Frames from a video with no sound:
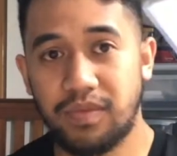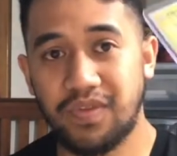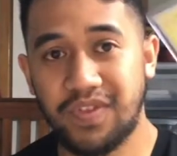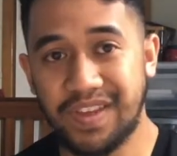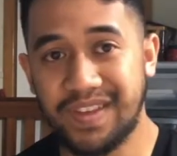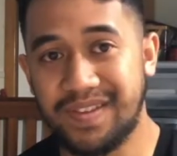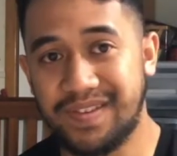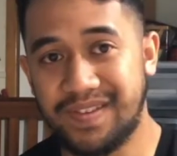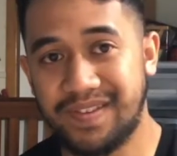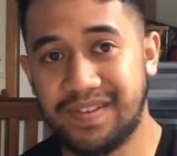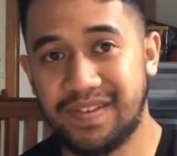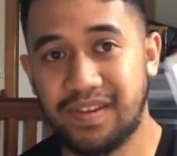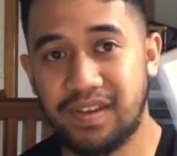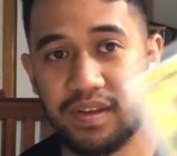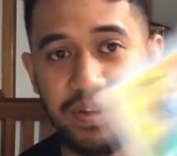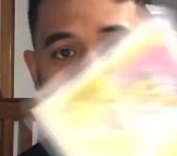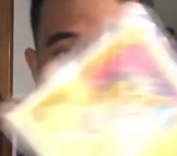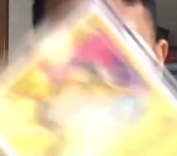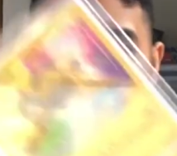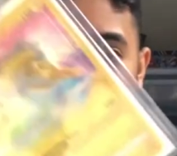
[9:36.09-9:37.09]
This
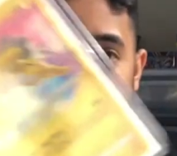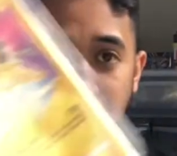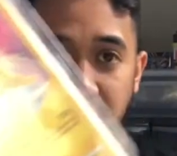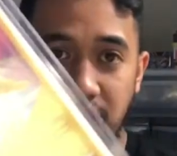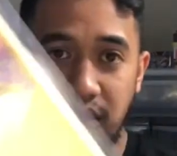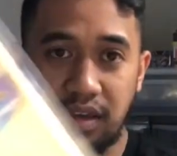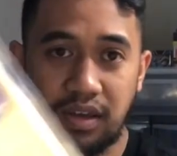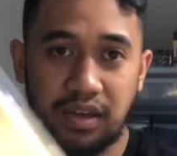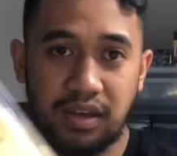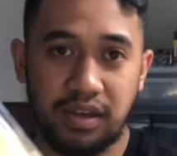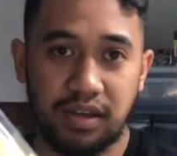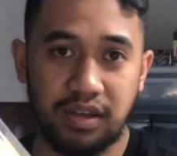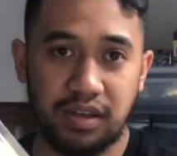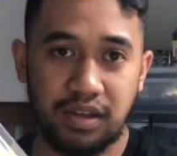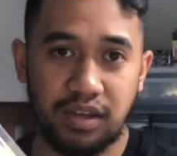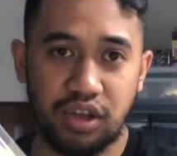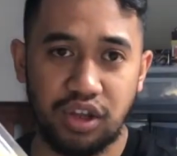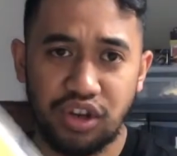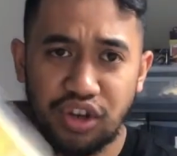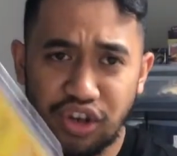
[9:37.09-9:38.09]

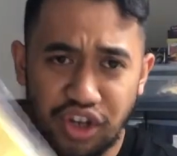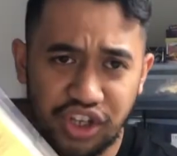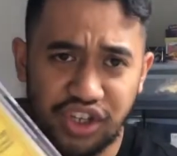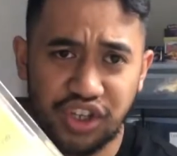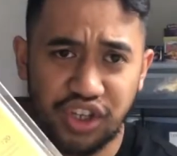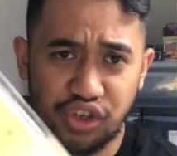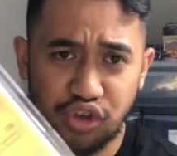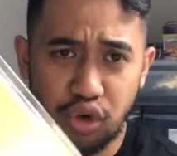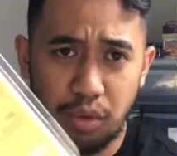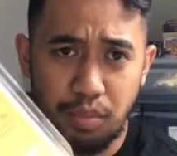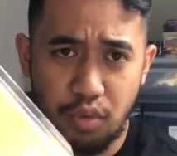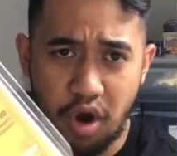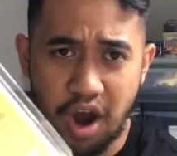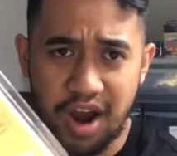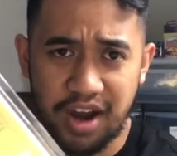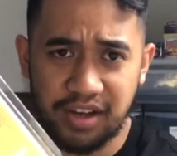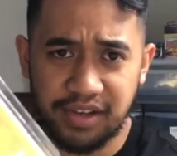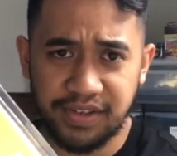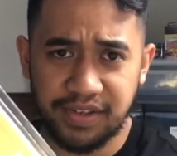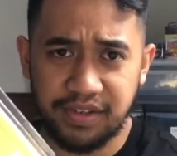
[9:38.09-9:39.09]
this is your prize.